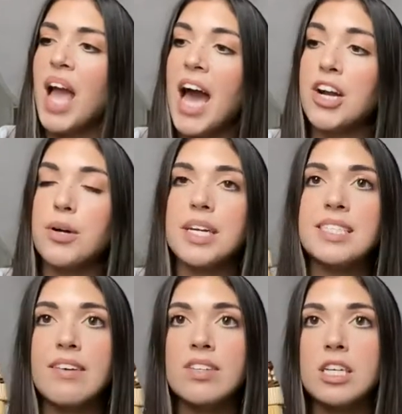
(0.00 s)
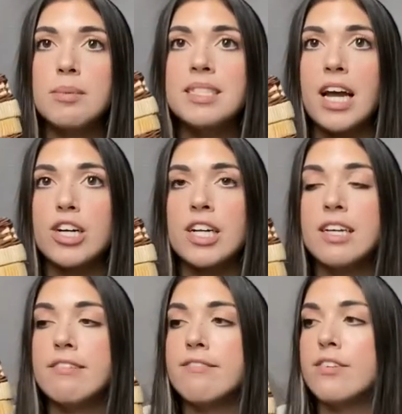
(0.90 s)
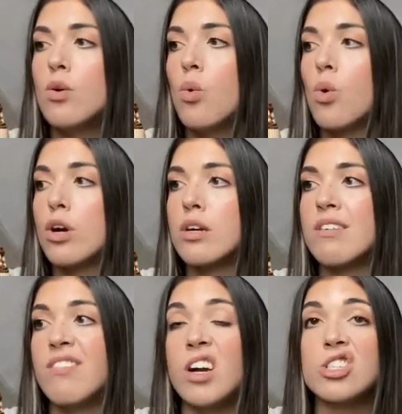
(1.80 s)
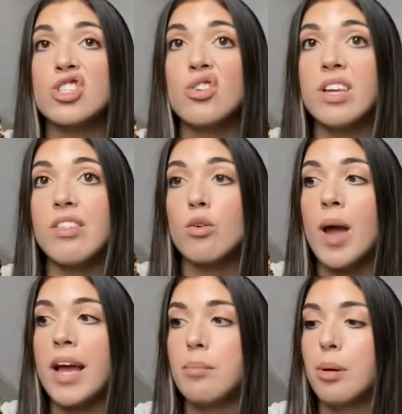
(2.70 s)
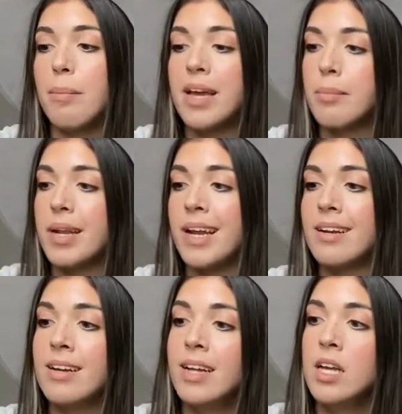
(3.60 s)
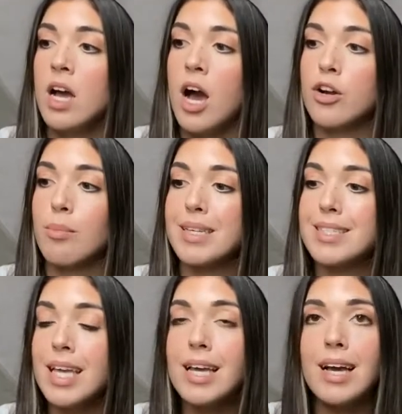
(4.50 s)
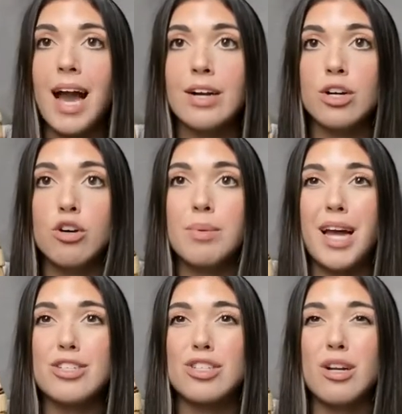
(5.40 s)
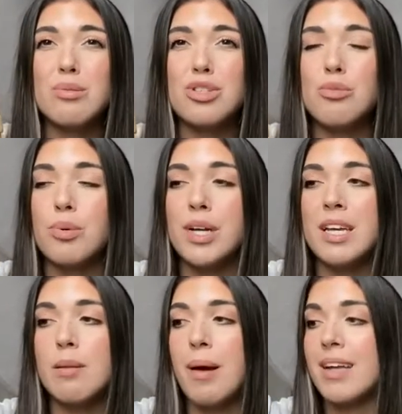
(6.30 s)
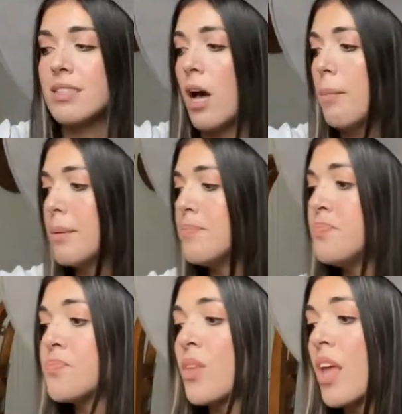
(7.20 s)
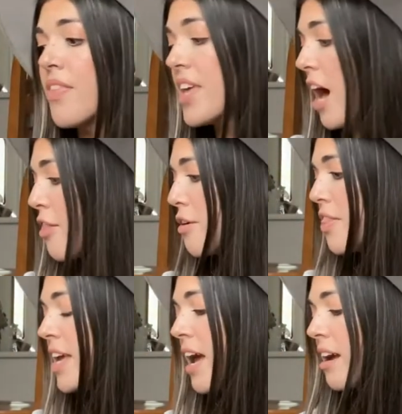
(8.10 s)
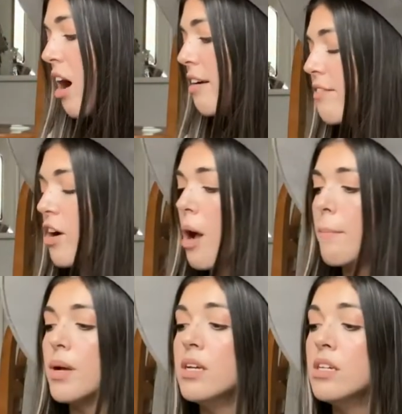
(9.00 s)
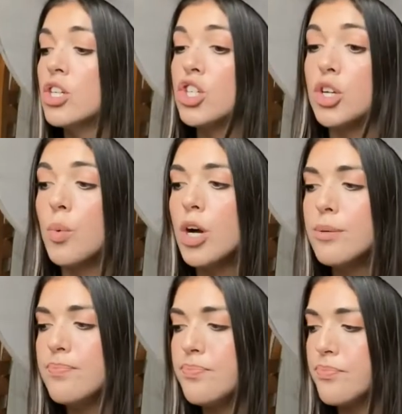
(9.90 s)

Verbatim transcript: I don't know, it definitely could be decorative or functional either way. I could put makeup in it, under my sink, I don't know, but I just thought it was too pretty to pass up. The other thing I got from Goodwill